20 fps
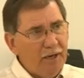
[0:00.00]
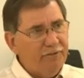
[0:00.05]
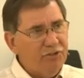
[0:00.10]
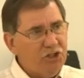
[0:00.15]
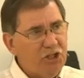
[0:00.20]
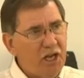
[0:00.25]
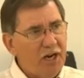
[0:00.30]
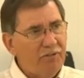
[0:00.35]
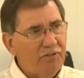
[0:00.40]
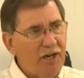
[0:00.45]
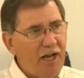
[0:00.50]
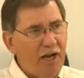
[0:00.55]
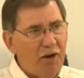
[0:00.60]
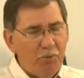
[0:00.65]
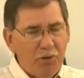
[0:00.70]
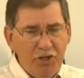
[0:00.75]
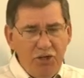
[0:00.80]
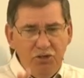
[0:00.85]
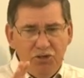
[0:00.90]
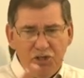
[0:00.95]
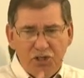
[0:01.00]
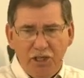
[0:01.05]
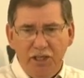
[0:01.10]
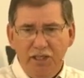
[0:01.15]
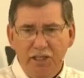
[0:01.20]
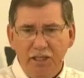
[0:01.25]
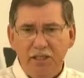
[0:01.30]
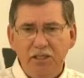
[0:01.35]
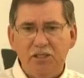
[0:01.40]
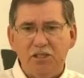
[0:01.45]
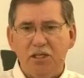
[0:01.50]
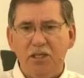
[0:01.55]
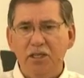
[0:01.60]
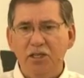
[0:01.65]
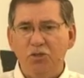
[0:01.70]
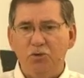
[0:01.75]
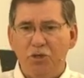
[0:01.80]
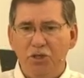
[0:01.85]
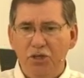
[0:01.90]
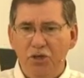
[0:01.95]
a shadow of a doubt, when you see these
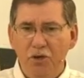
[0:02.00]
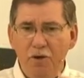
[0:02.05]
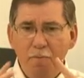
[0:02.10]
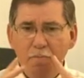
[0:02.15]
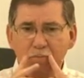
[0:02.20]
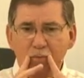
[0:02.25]
things, when you